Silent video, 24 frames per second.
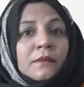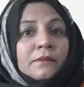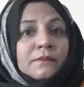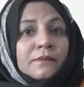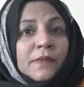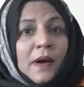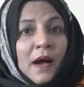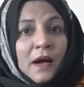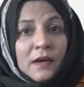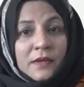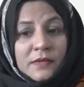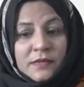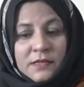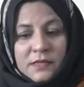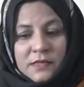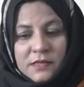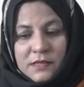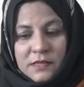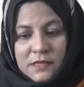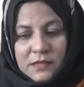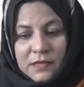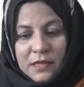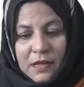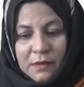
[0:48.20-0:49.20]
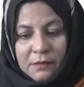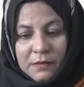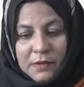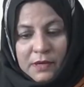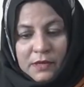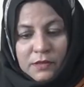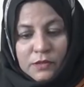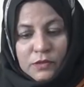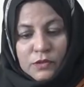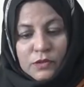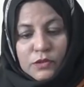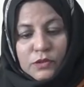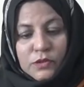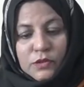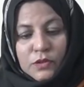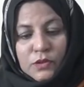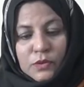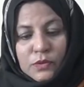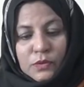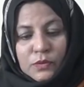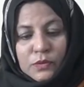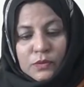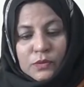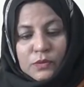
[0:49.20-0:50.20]
box number
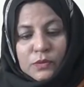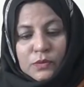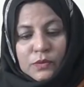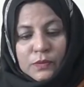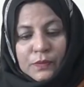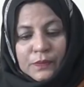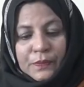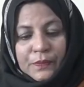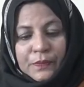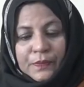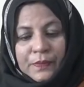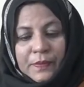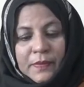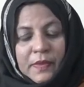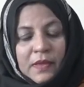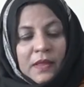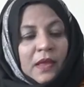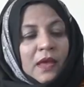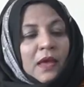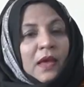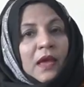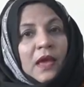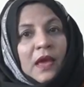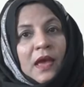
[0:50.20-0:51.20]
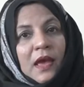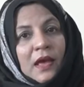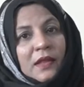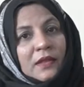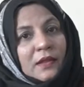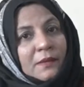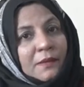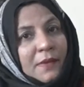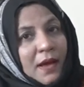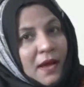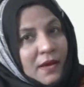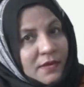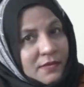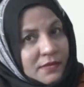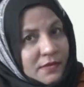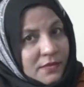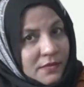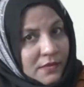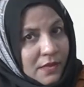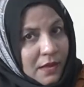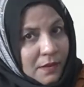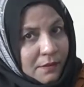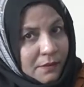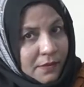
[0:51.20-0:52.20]
2 and the box
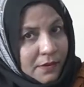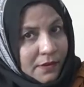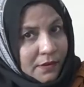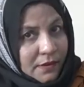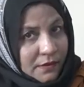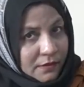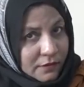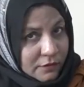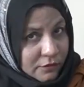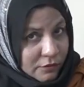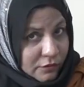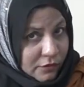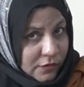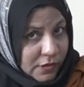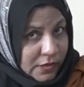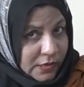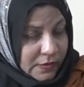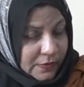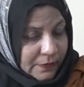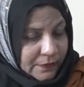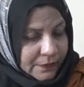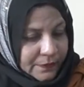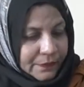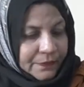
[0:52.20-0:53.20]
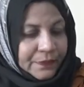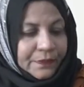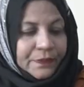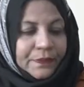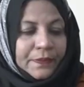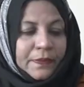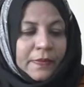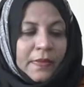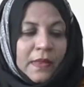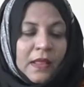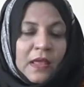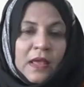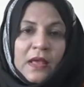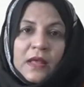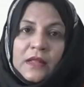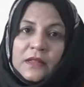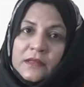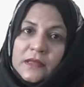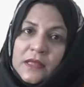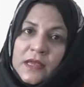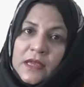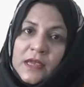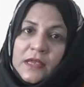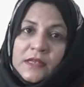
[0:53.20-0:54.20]
number 3.
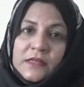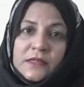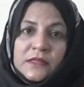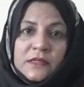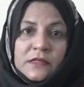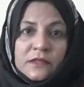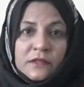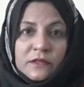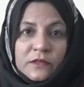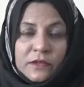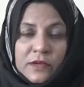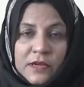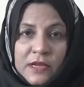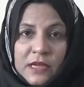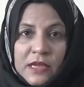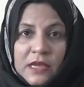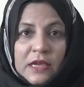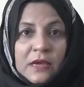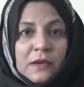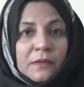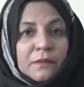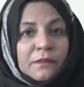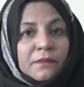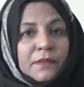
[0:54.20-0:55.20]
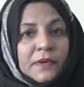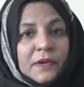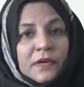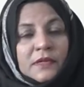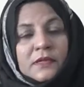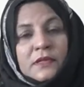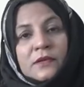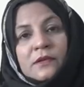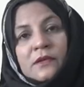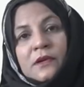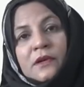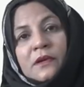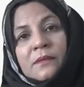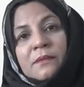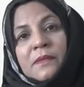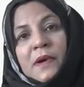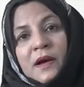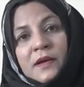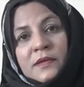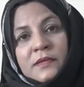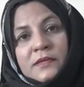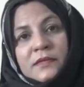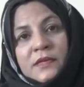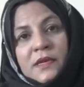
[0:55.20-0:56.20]
These 3 particular
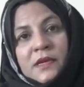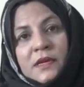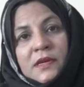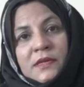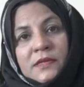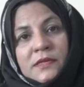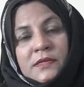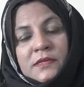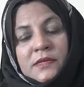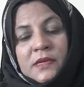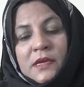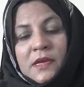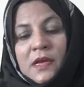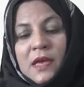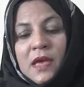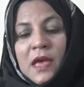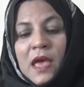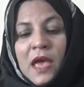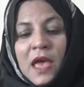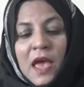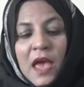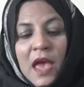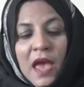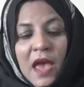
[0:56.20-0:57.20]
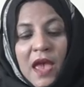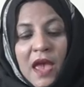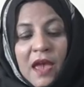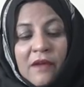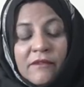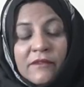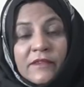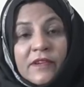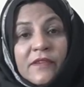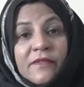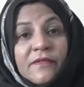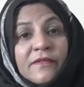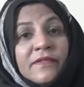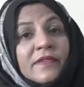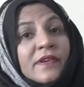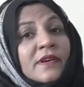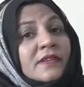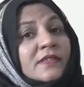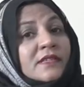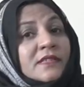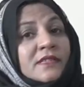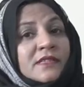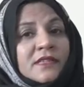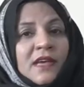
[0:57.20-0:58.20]
boxes have
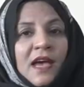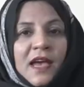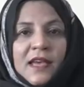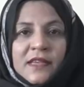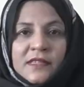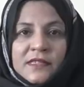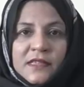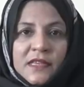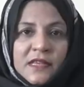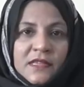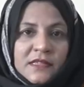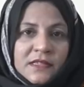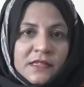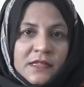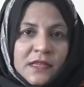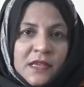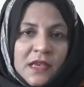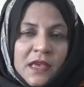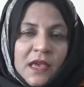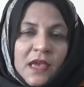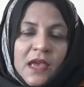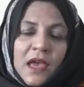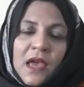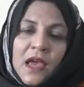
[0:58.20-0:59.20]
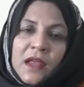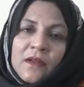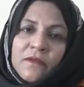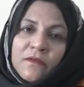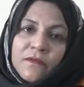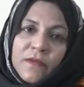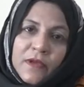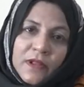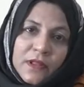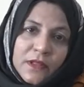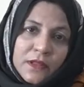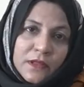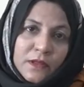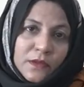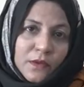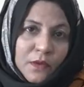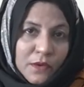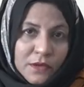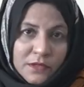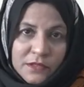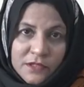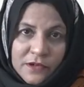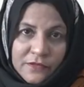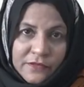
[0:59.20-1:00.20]
different sizes, and with
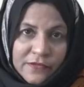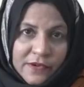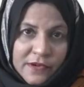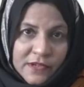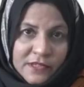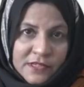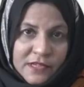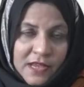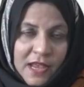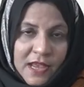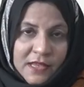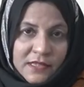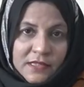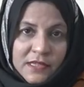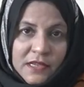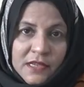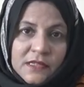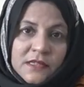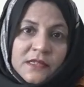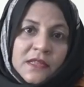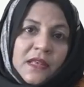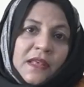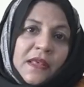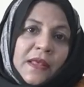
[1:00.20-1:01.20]
those different sizes